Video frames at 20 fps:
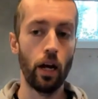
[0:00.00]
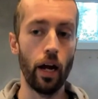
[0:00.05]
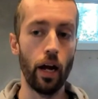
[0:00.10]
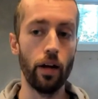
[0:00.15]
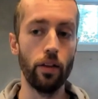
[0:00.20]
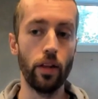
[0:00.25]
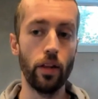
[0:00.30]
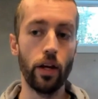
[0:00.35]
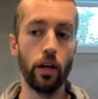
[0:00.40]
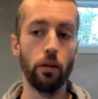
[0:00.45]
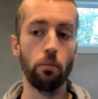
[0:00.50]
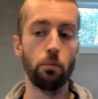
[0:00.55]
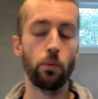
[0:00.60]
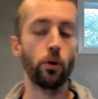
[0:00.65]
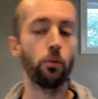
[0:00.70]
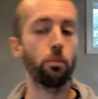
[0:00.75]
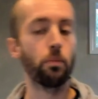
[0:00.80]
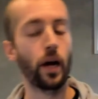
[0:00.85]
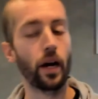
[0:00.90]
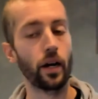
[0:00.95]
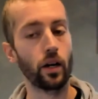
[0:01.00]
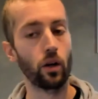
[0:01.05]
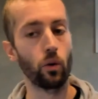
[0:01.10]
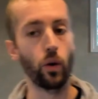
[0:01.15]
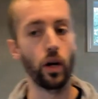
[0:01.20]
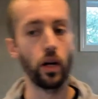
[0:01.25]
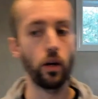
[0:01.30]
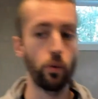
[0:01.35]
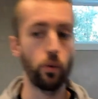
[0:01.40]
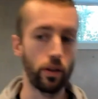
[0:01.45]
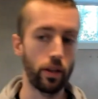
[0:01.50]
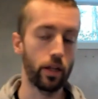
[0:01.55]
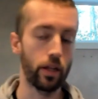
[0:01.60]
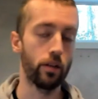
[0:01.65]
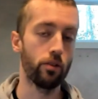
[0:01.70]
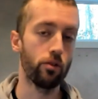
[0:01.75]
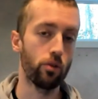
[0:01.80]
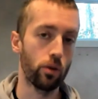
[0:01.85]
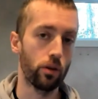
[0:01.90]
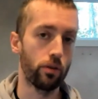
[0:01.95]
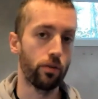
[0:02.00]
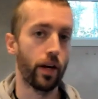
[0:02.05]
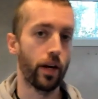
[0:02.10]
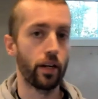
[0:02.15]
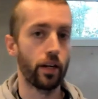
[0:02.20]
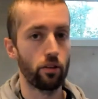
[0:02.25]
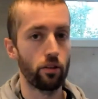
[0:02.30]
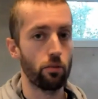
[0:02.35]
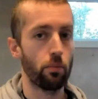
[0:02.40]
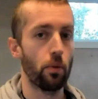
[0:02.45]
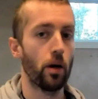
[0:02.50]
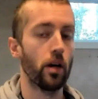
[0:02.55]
and then put back away with any sort of edits,